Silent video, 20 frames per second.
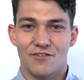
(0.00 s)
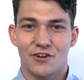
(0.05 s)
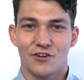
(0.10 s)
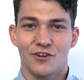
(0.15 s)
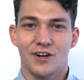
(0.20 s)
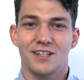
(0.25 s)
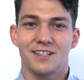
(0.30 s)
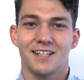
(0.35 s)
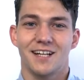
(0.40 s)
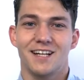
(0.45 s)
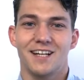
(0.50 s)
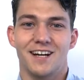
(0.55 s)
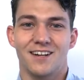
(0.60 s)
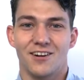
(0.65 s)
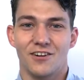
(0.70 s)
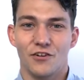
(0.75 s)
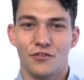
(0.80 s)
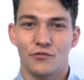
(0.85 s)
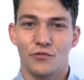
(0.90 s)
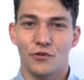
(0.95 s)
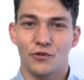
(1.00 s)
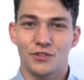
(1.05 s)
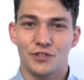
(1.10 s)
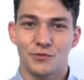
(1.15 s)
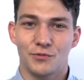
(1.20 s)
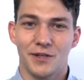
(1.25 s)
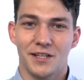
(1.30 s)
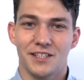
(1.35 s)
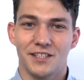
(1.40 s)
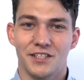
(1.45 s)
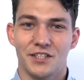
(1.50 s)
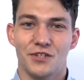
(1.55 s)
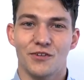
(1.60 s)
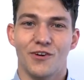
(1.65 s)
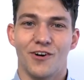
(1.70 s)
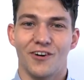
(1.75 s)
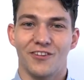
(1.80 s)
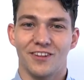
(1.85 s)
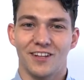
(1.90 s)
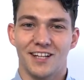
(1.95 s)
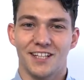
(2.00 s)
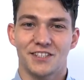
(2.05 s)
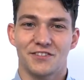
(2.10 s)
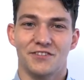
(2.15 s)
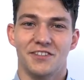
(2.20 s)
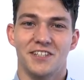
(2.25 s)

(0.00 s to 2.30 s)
a great day, and I look forward to speaking to you on the next